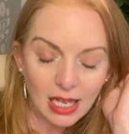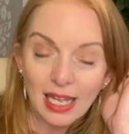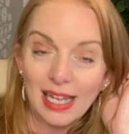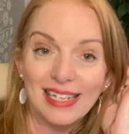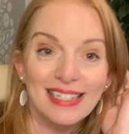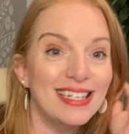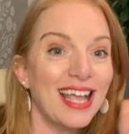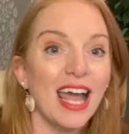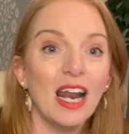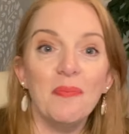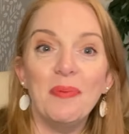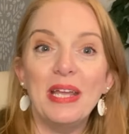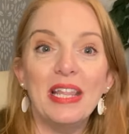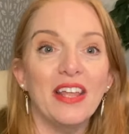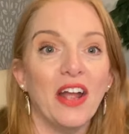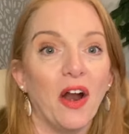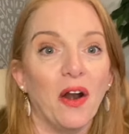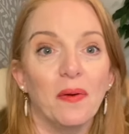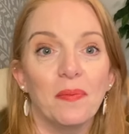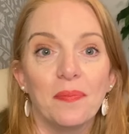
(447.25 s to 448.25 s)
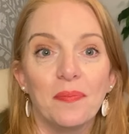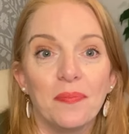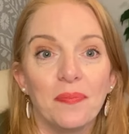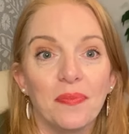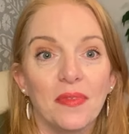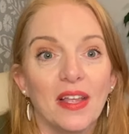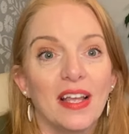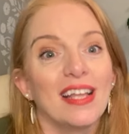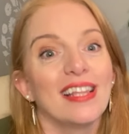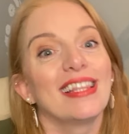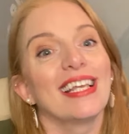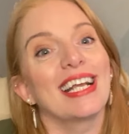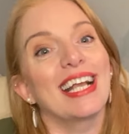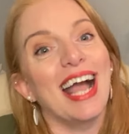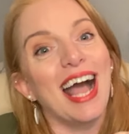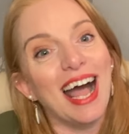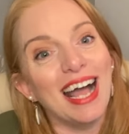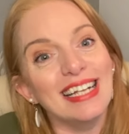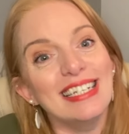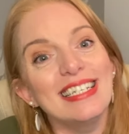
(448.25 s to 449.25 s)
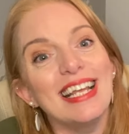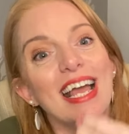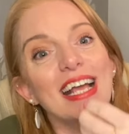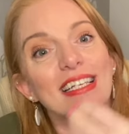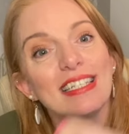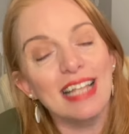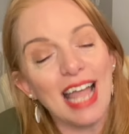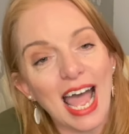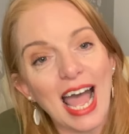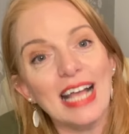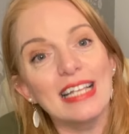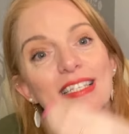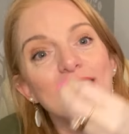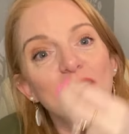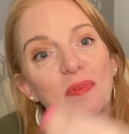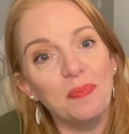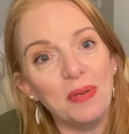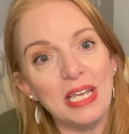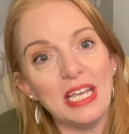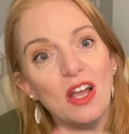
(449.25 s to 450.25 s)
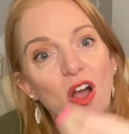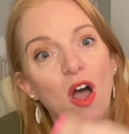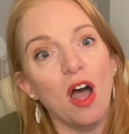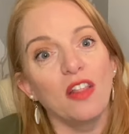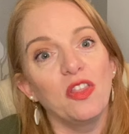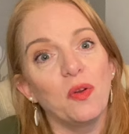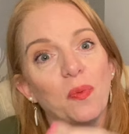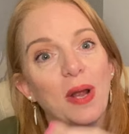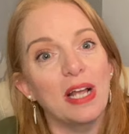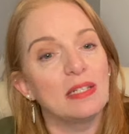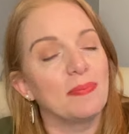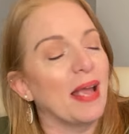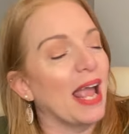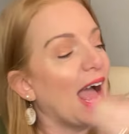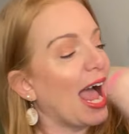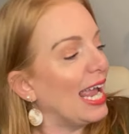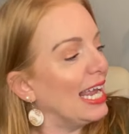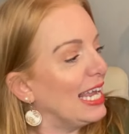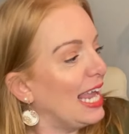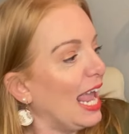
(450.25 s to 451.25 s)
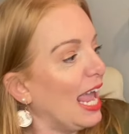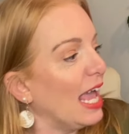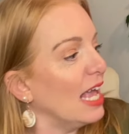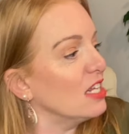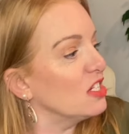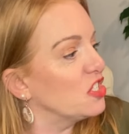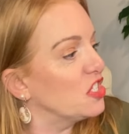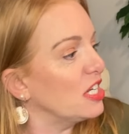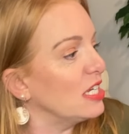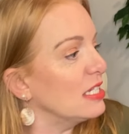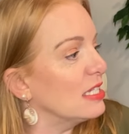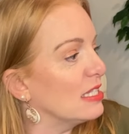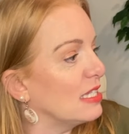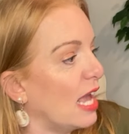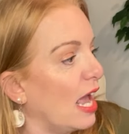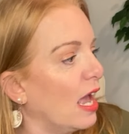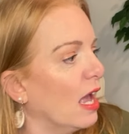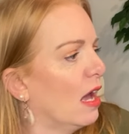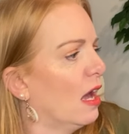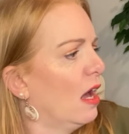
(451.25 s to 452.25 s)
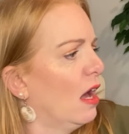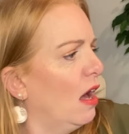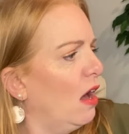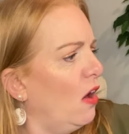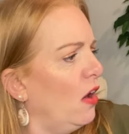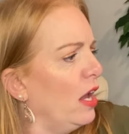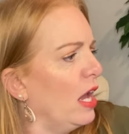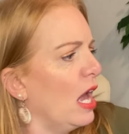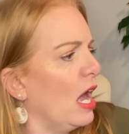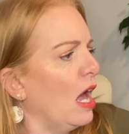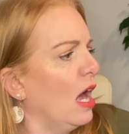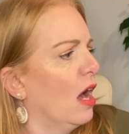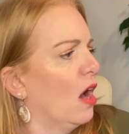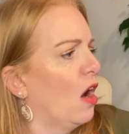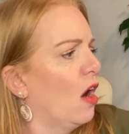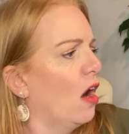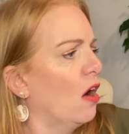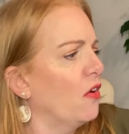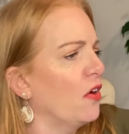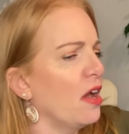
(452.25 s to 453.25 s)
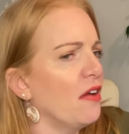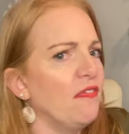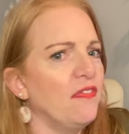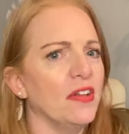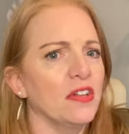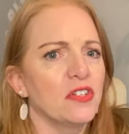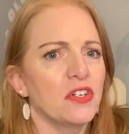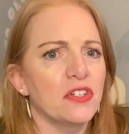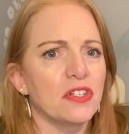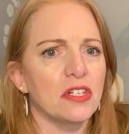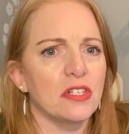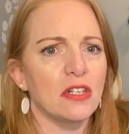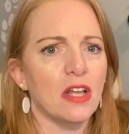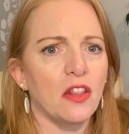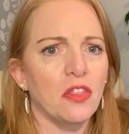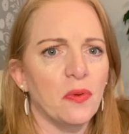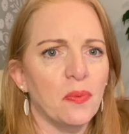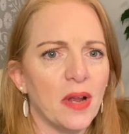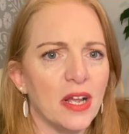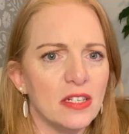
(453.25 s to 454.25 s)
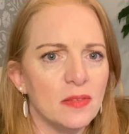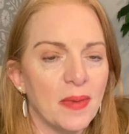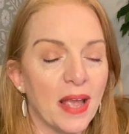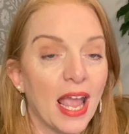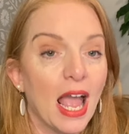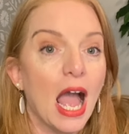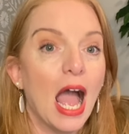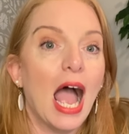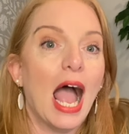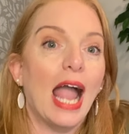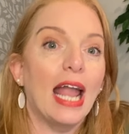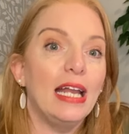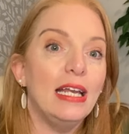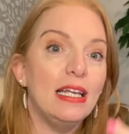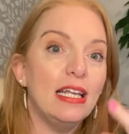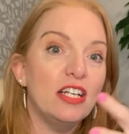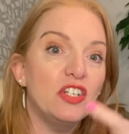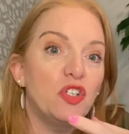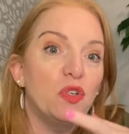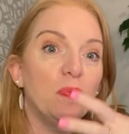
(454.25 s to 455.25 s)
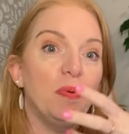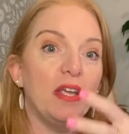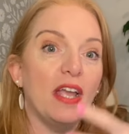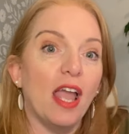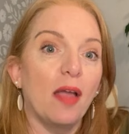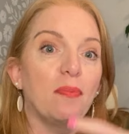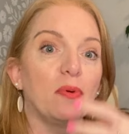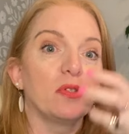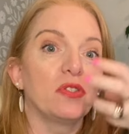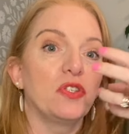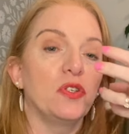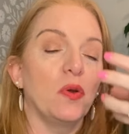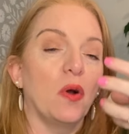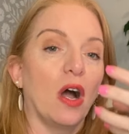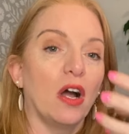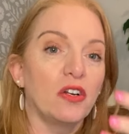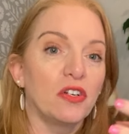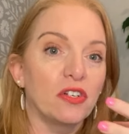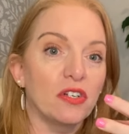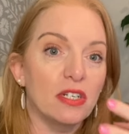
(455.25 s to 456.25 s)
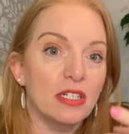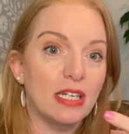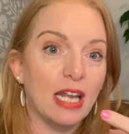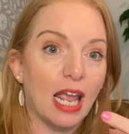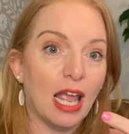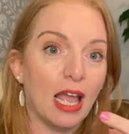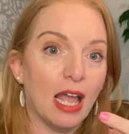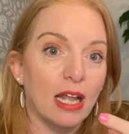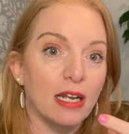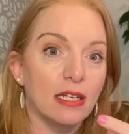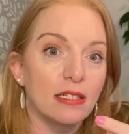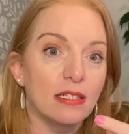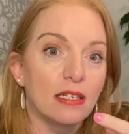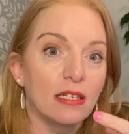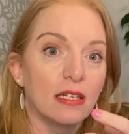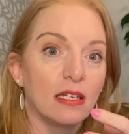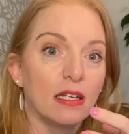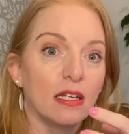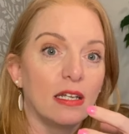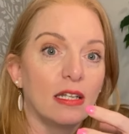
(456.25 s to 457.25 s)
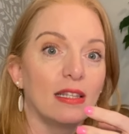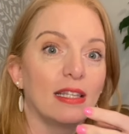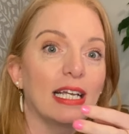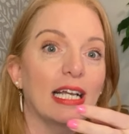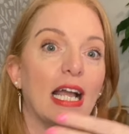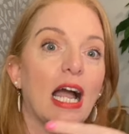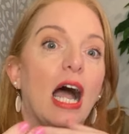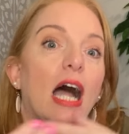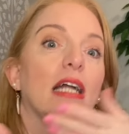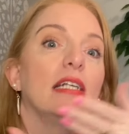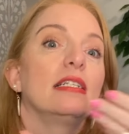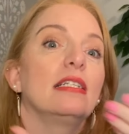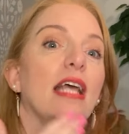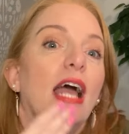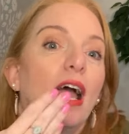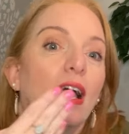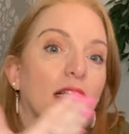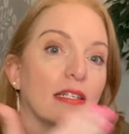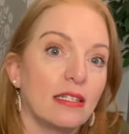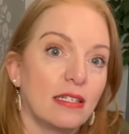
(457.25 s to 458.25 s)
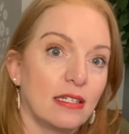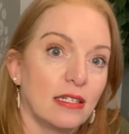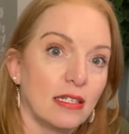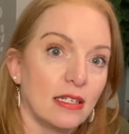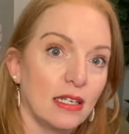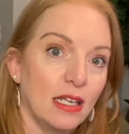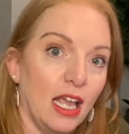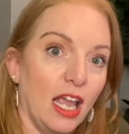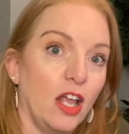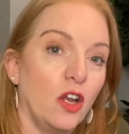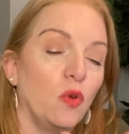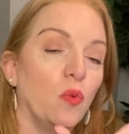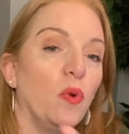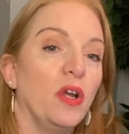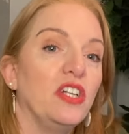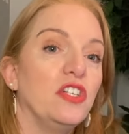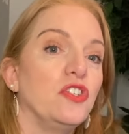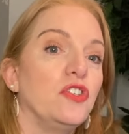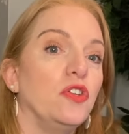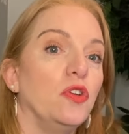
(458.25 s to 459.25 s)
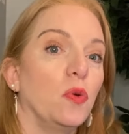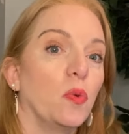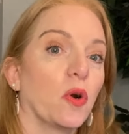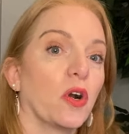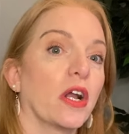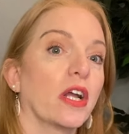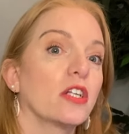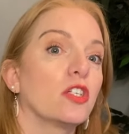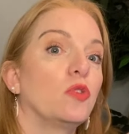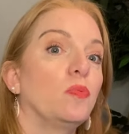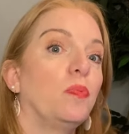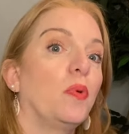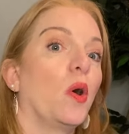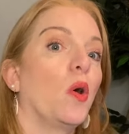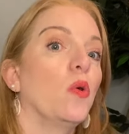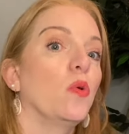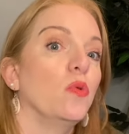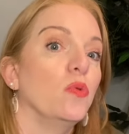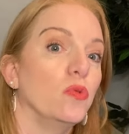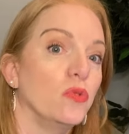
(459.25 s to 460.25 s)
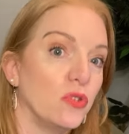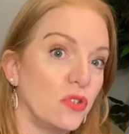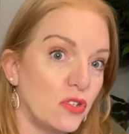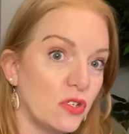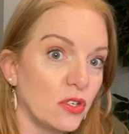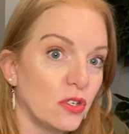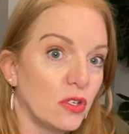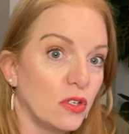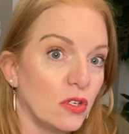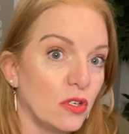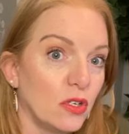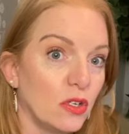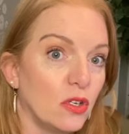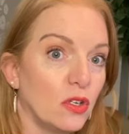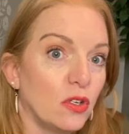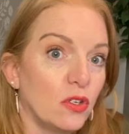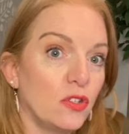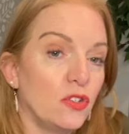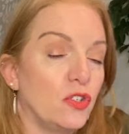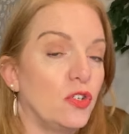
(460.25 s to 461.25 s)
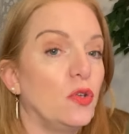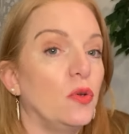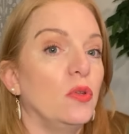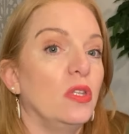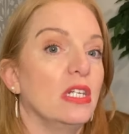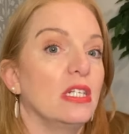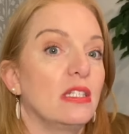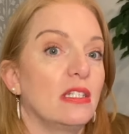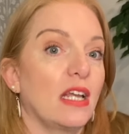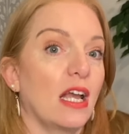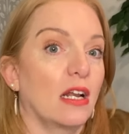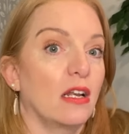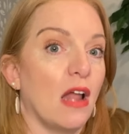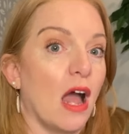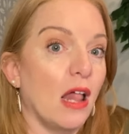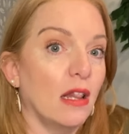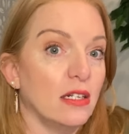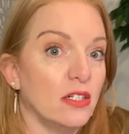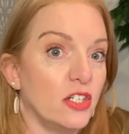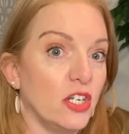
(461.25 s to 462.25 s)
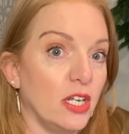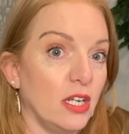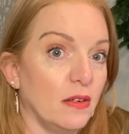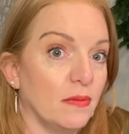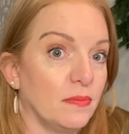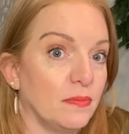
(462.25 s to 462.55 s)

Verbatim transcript: It's got to be there. The context has to be on the resume. I can't just say, oh yeah, RF filters is on the resume. I need to be able to understand the context in which you were exposed to this technology.